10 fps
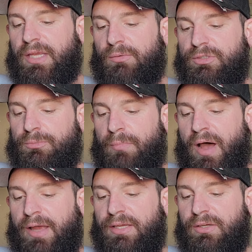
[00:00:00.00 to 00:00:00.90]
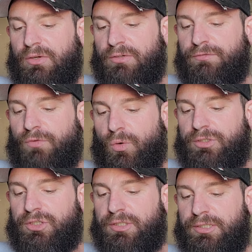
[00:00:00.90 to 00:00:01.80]
it was my good
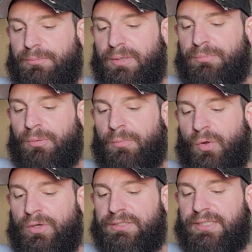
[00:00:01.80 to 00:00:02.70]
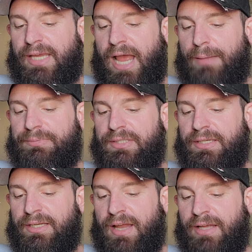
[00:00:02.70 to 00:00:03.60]
fortune to be promoted to
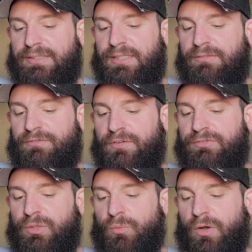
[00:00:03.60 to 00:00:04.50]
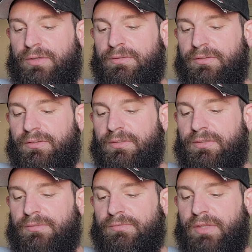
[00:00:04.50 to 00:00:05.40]
captain in 1951
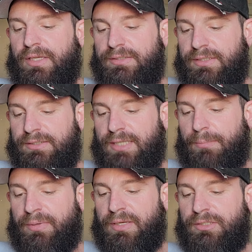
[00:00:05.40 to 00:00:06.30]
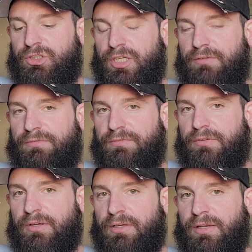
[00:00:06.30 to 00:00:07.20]
and to deputy chief
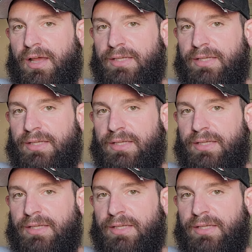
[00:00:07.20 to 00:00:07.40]
in